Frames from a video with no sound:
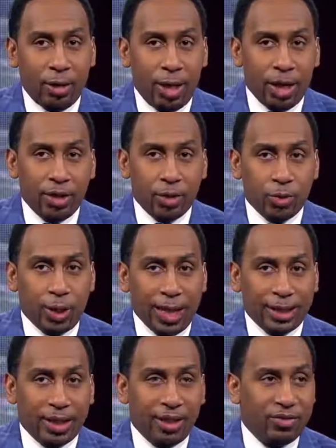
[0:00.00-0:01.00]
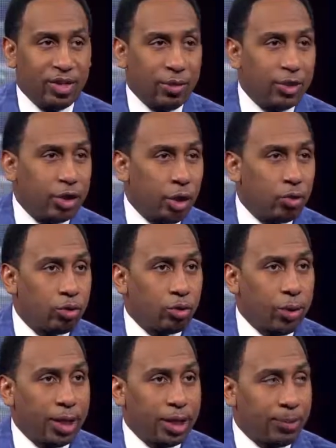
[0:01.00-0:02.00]
others would like to give Jerry Jones
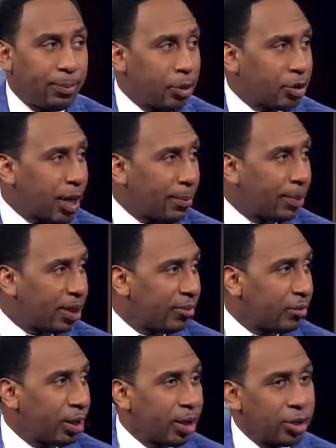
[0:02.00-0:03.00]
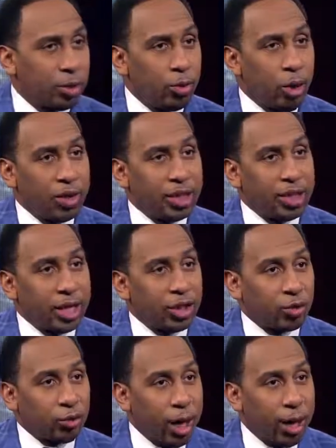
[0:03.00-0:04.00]
credit. The person I'm going to give credit to are the Tex
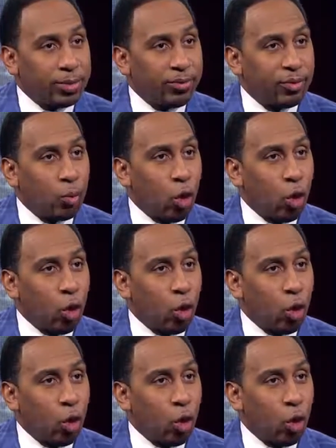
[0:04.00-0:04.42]
Schrams of the world.